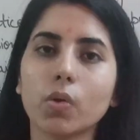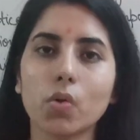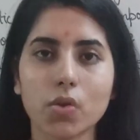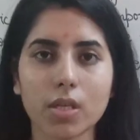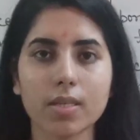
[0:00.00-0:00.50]

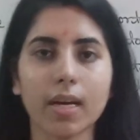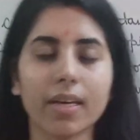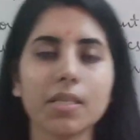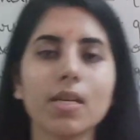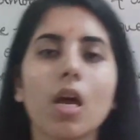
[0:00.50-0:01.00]
courses
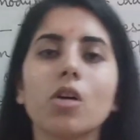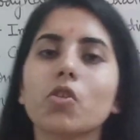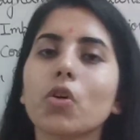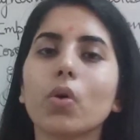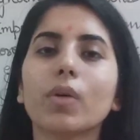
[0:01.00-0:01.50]
guys, so
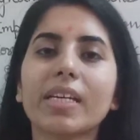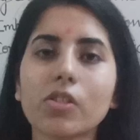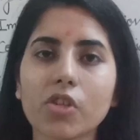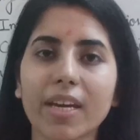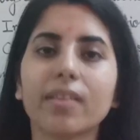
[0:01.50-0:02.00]
you can
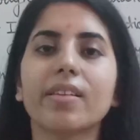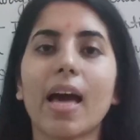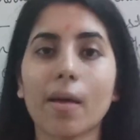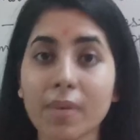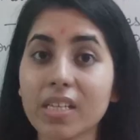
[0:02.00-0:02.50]
check
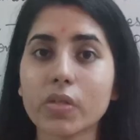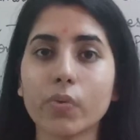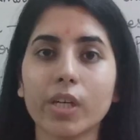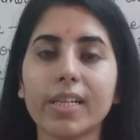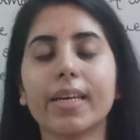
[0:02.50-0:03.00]
them as
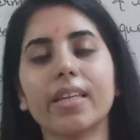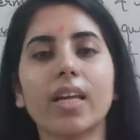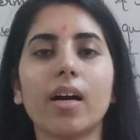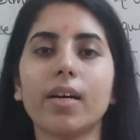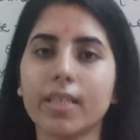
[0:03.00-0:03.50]
well in the
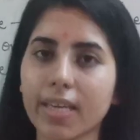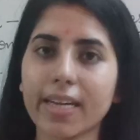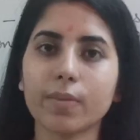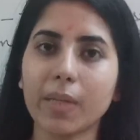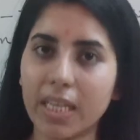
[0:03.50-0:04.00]

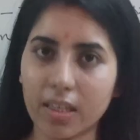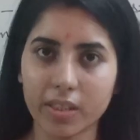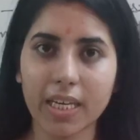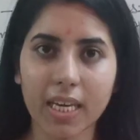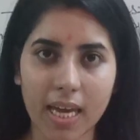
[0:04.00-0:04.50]
Unacademy
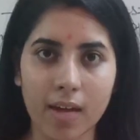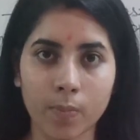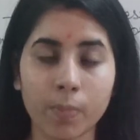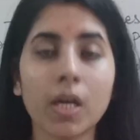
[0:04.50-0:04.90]
Learning app.